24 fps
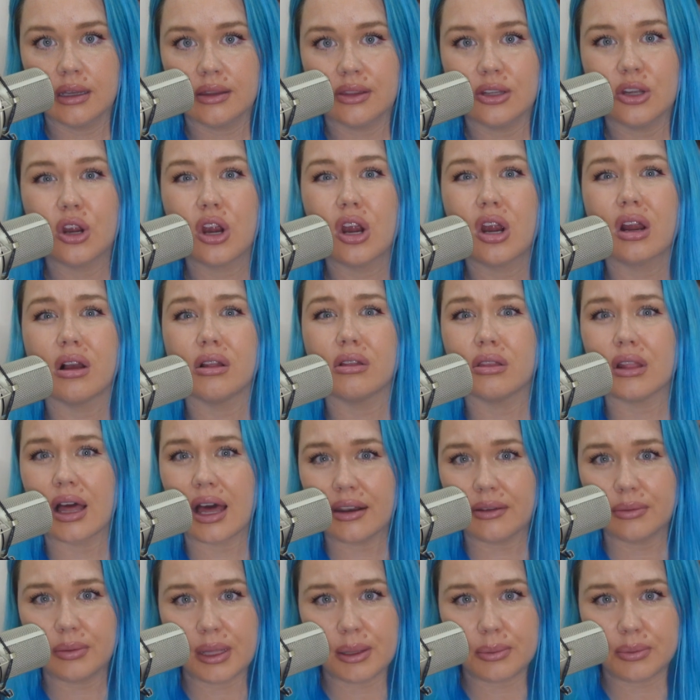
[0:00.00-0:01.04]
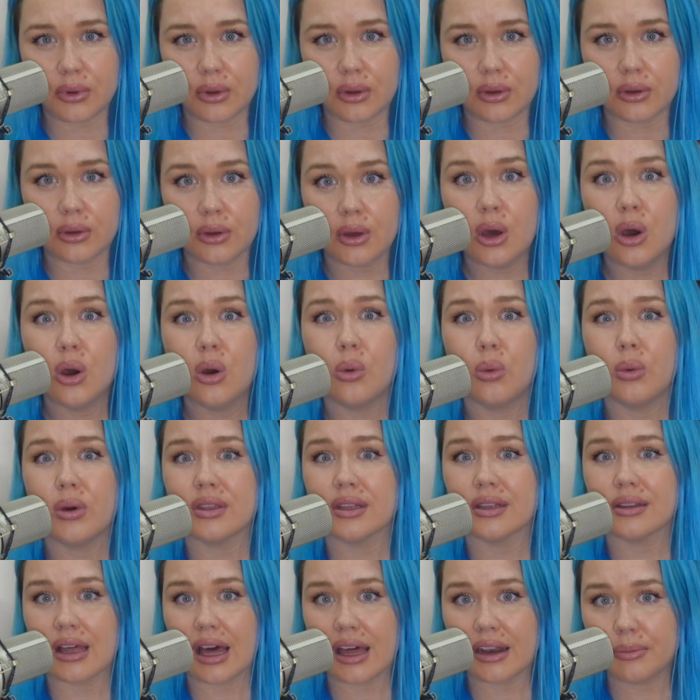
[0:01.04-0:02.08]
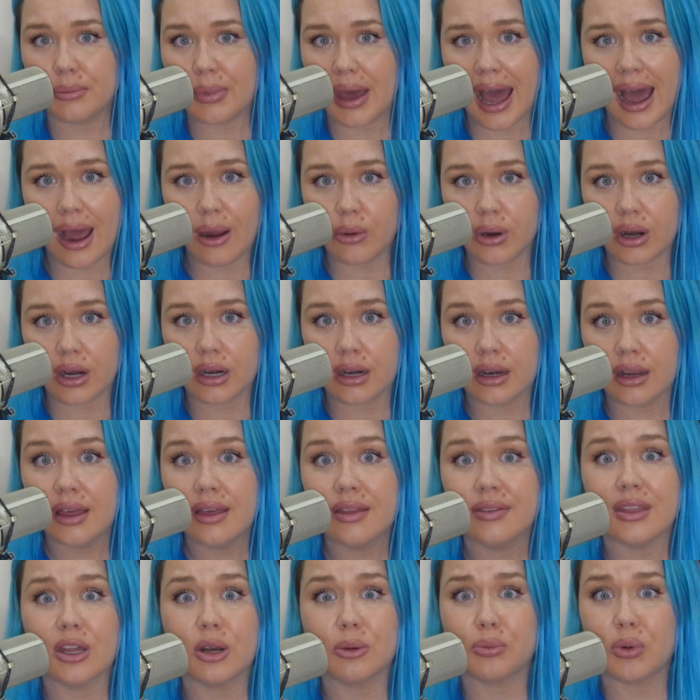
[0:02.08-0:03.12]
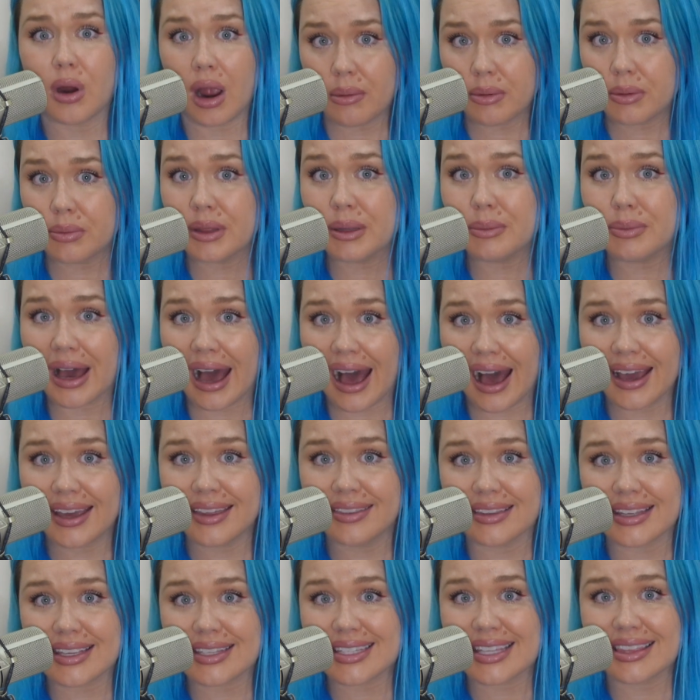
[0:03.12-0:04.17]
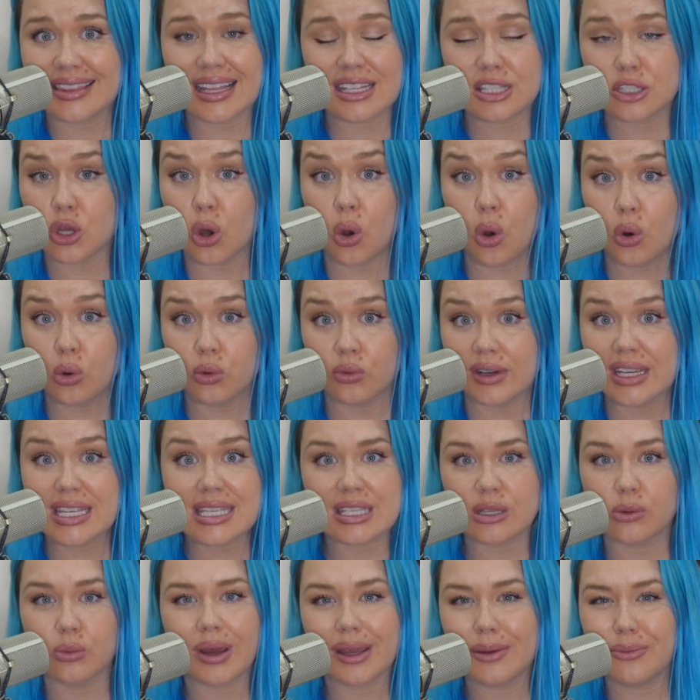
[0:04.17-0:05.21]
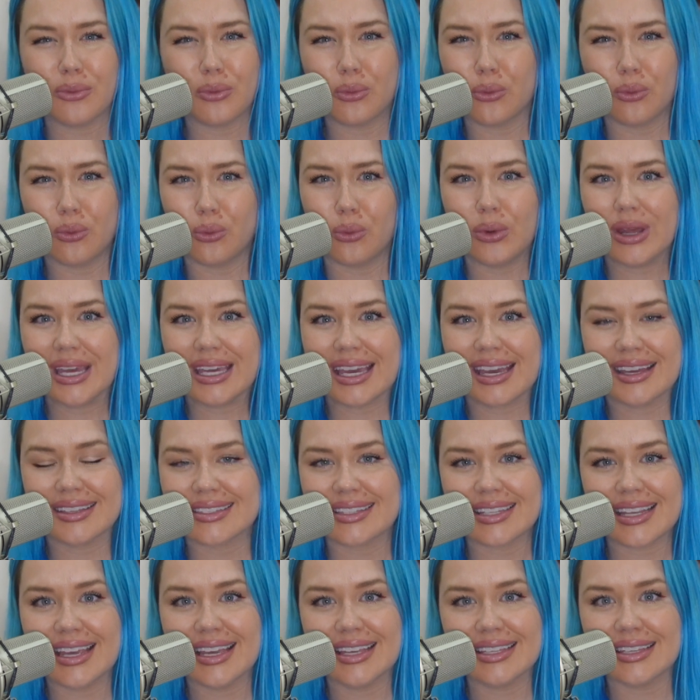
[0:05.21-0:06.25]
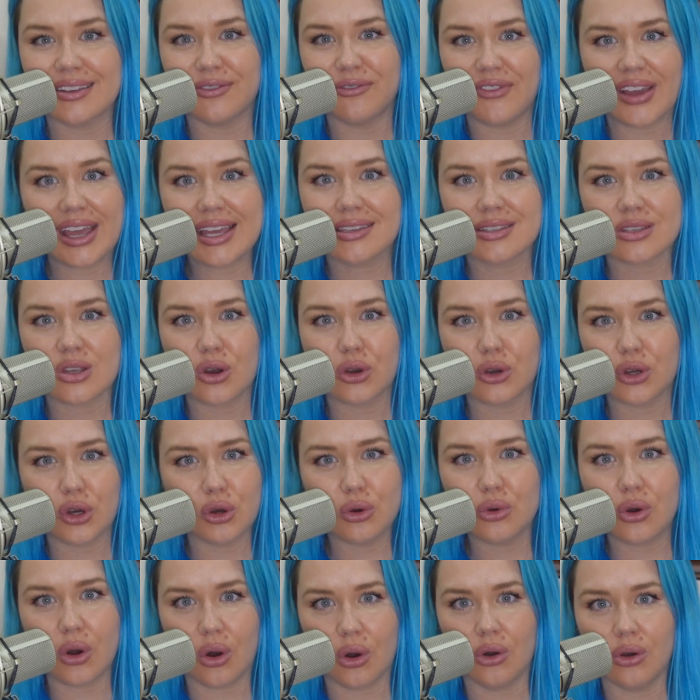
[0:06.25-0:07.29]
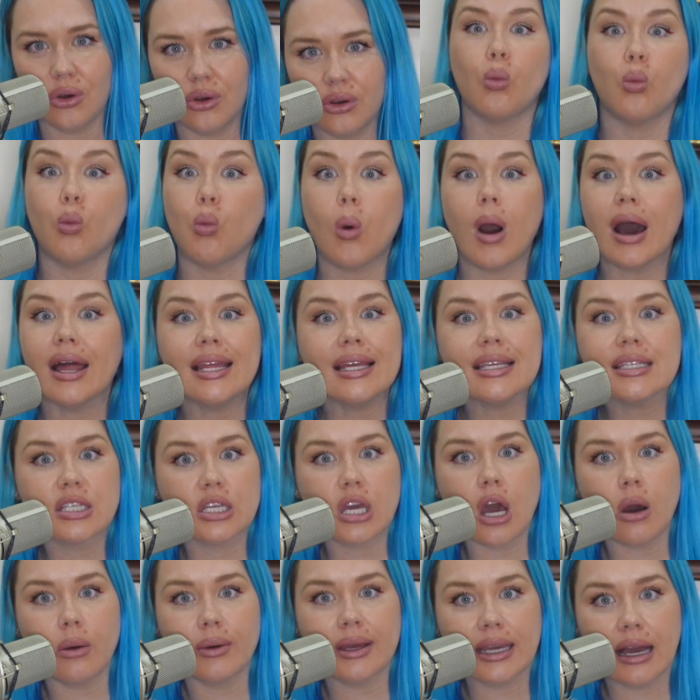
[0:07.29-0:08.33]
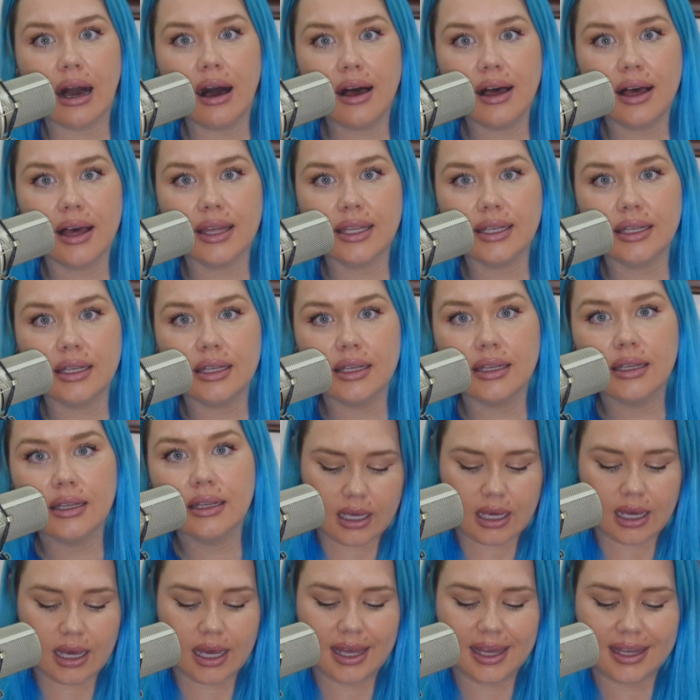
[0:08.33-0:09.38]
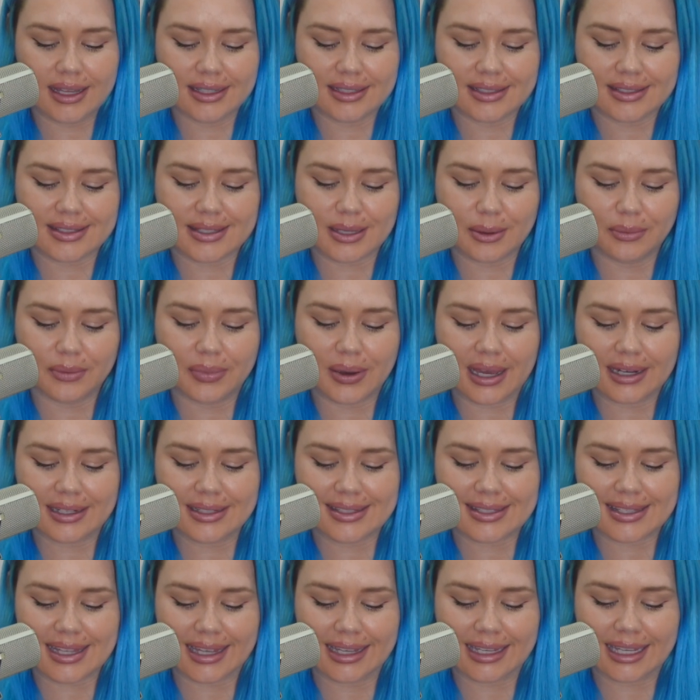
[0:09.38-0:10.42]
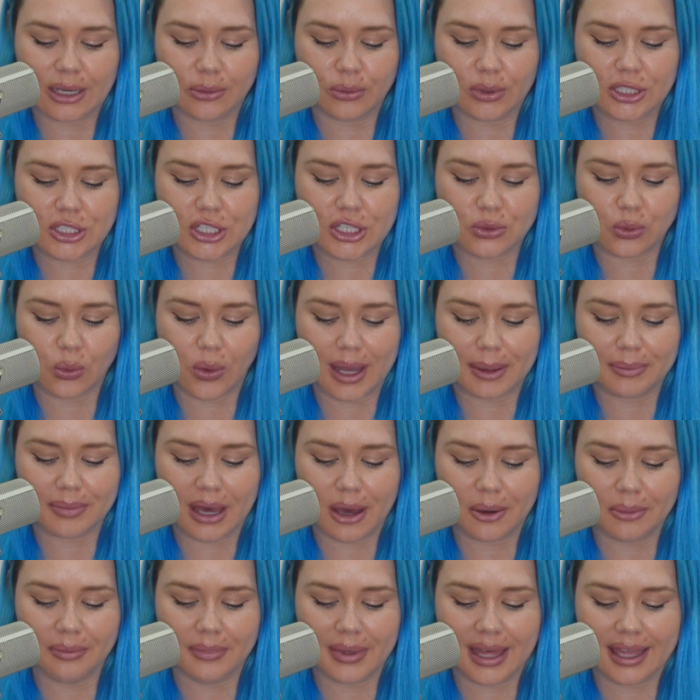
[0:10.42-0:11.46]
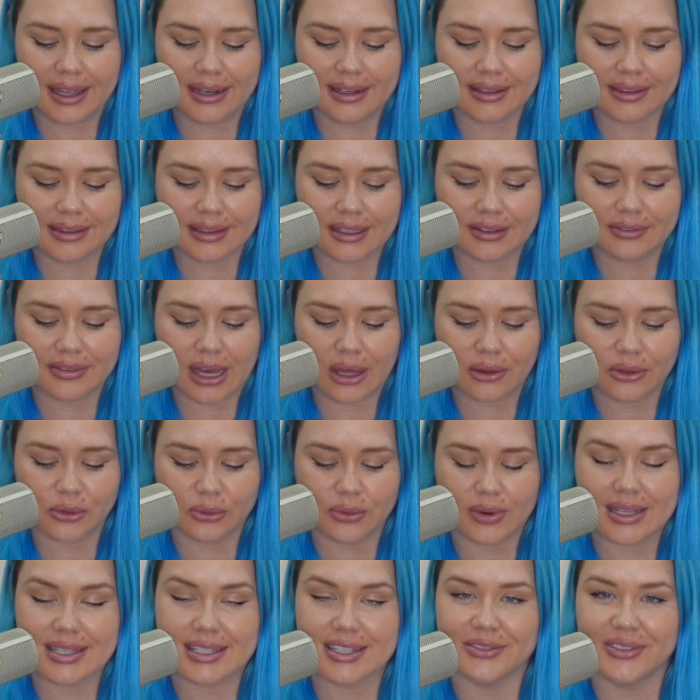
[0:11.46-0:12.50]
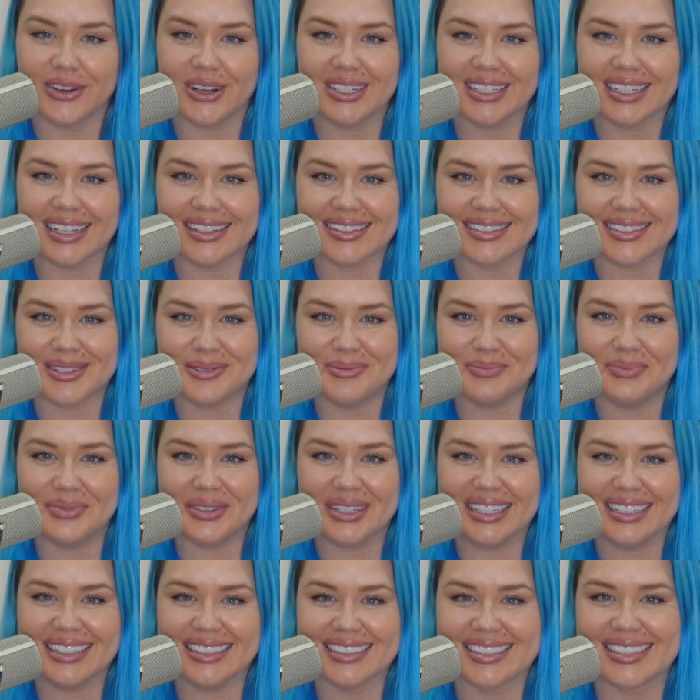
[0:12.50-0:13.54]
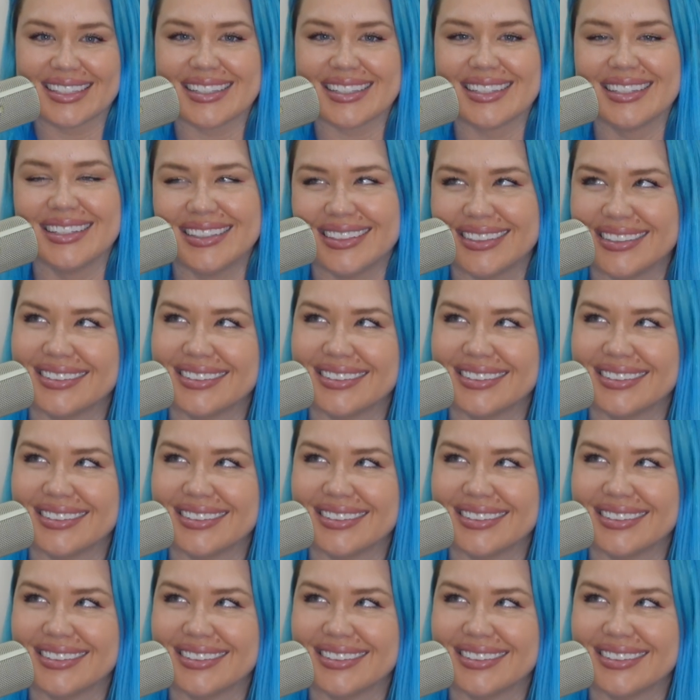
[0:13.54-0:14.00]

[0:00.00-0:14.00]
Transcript: There are a lot of people with a lot of power that are probably behind this, and that's the whole reason why we can't see his face on Google. What is going on? Somebody's saying, can we just wipe out men and live out the rest of our days in peace?